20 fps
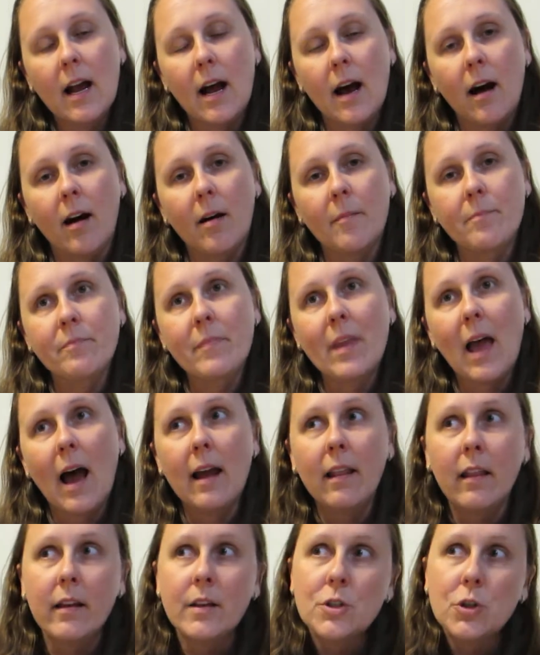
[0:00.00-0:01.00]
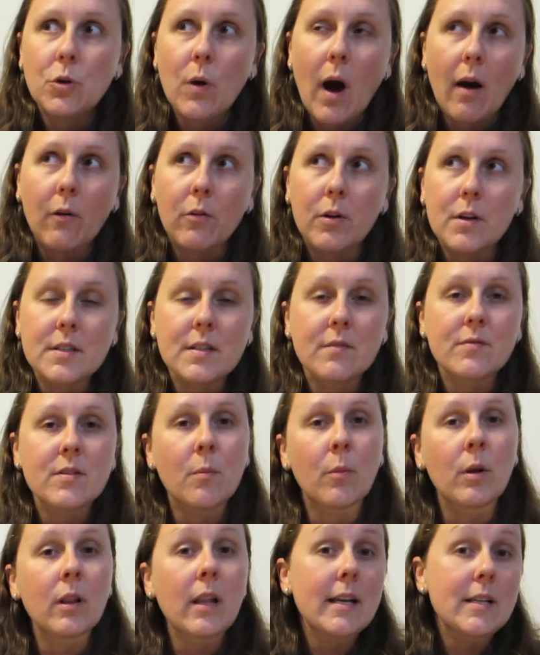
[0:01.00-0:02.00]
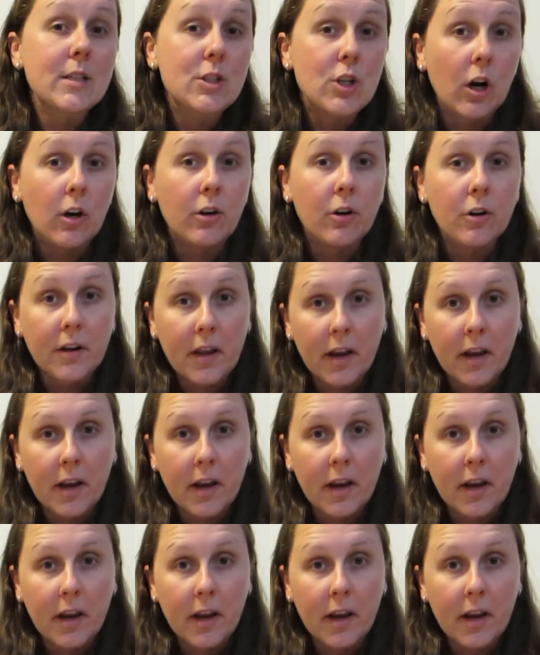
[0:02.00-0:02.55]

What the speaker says: I like 2 hours. If someone likes darker